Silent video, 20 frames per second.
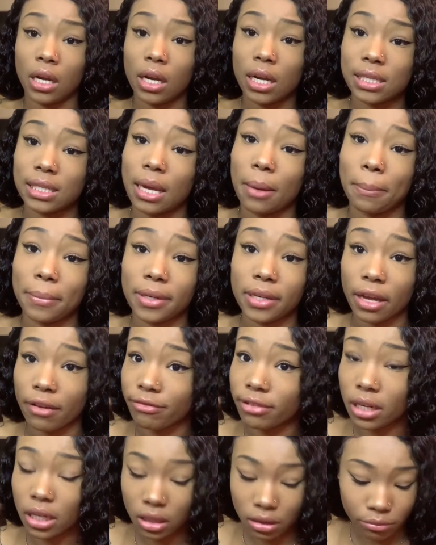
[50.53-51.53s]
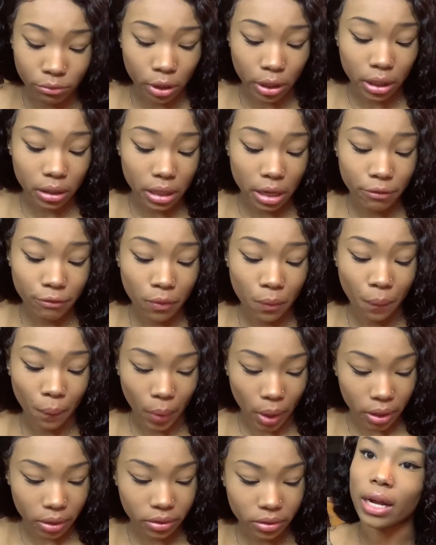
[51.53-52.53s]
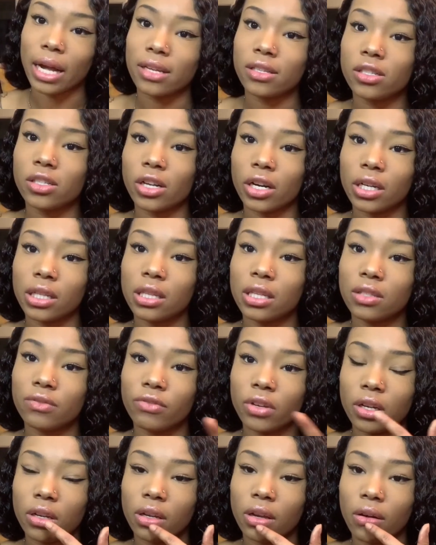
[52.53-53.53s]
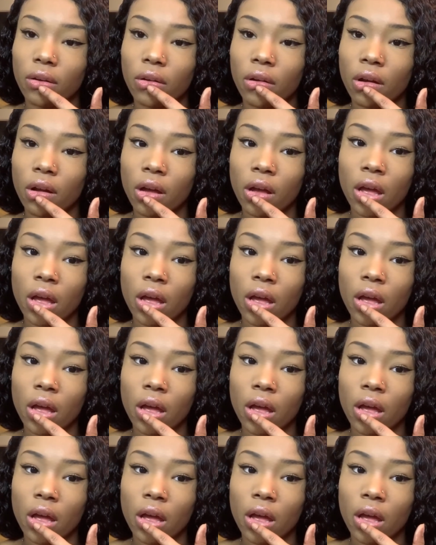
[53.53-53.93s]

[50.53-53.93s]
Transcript: because I'm definitely running late for work. I started this video.